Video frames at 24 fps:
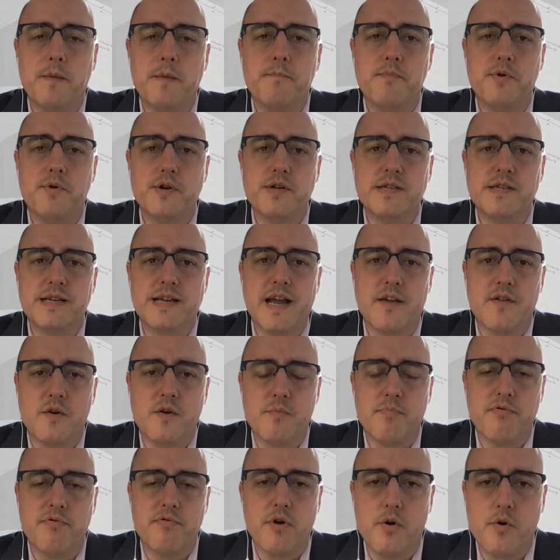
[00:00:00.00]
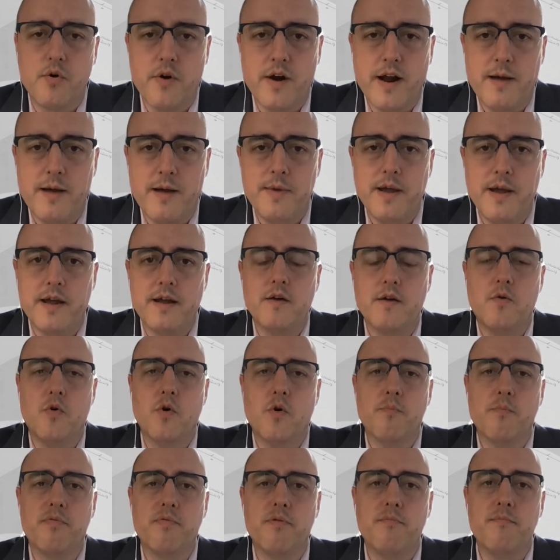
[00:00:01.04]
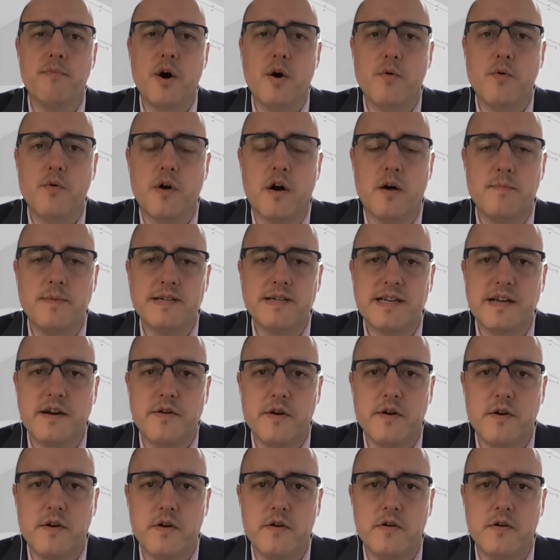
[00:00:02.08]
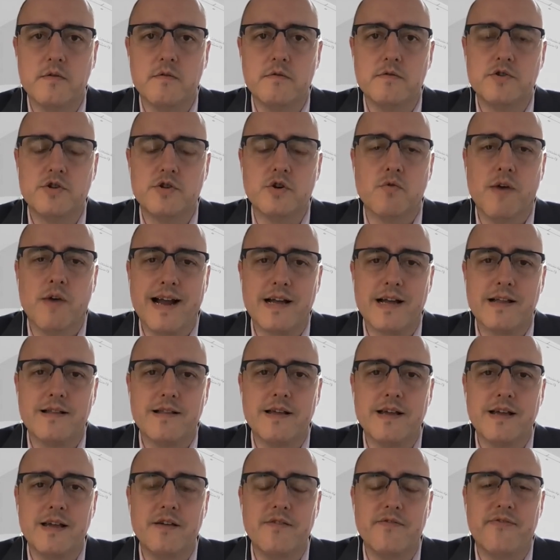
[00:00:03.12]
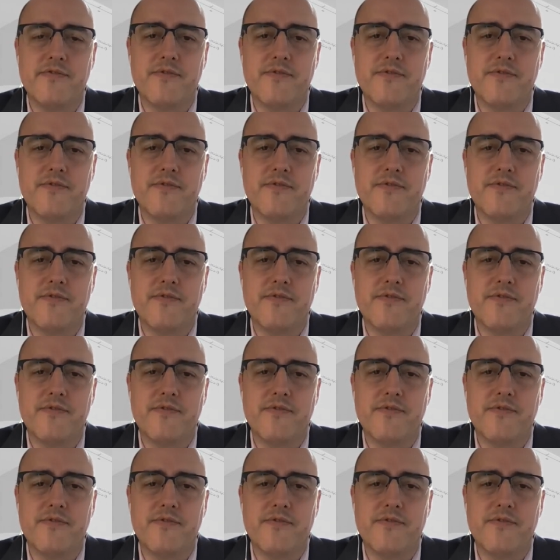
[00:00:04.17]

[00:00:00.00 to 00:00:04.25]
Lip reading: put together programming or promote our material directly